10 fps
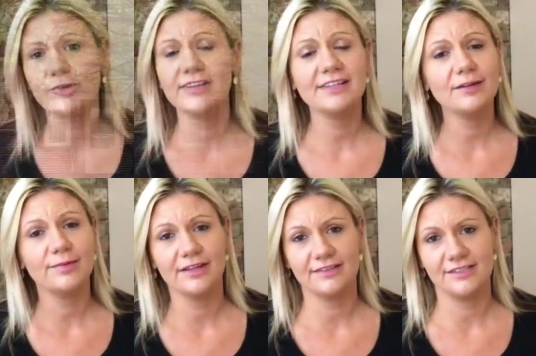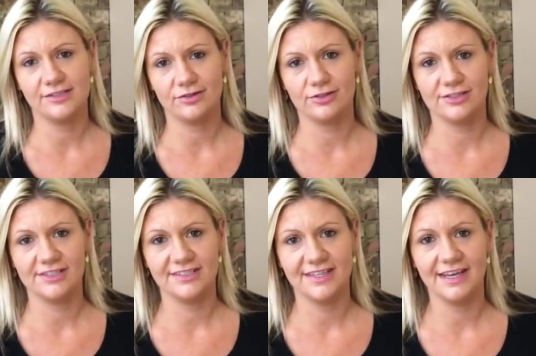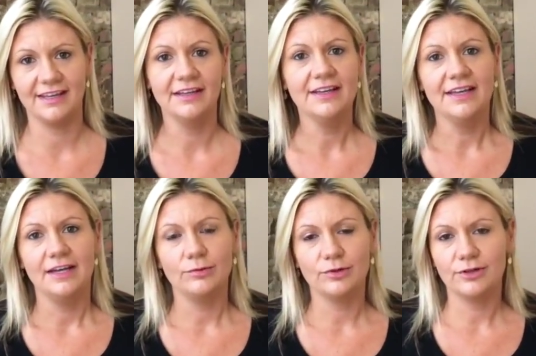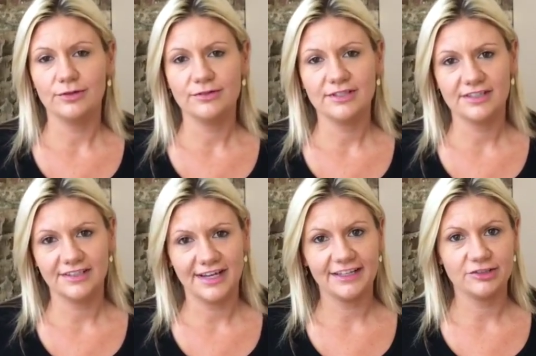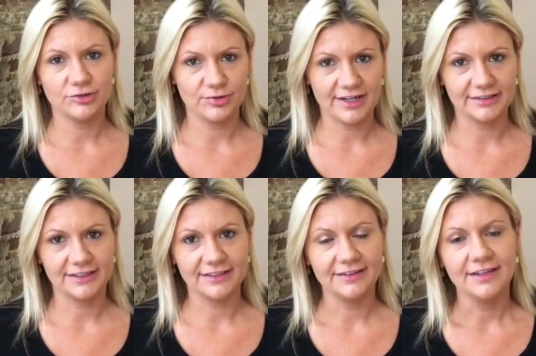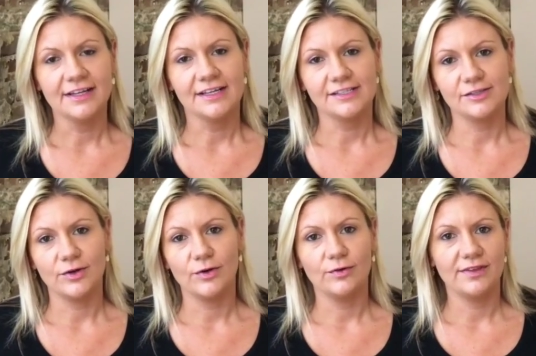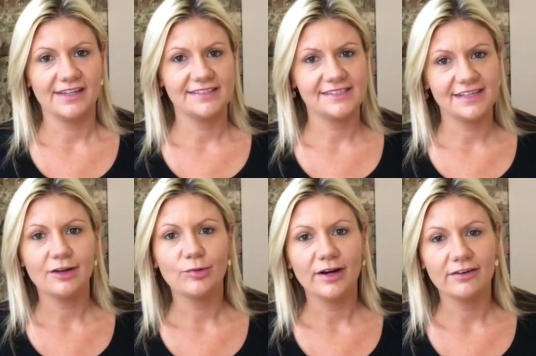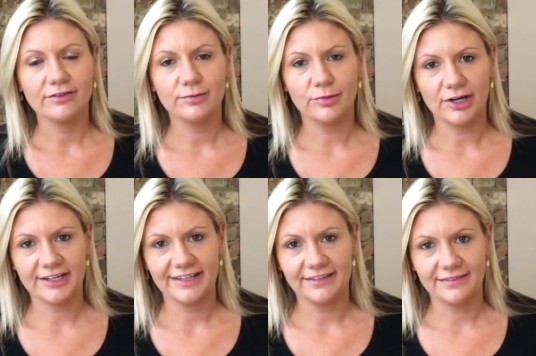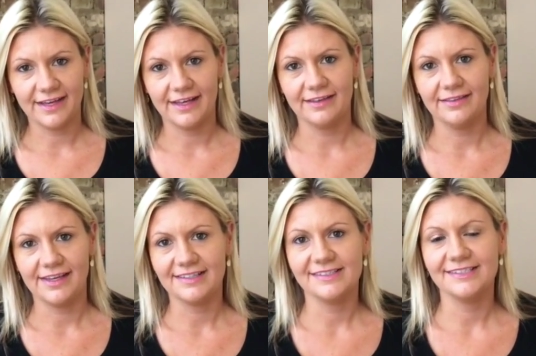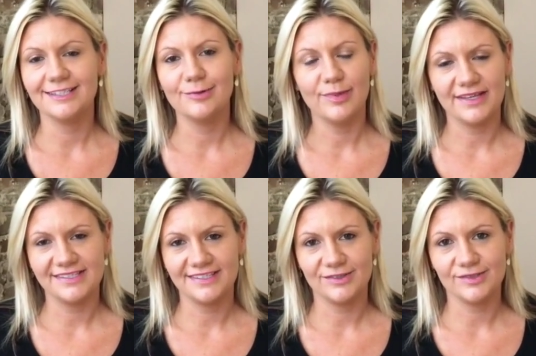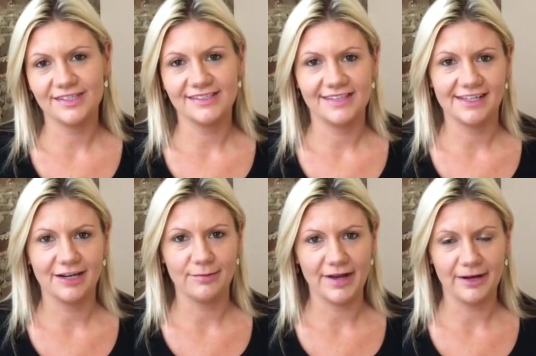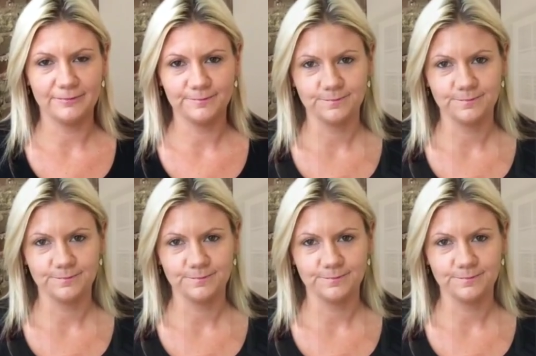great thing about this search is that it will go to the client directly, so they can stay aware of the market and they can see the best deals as they come out.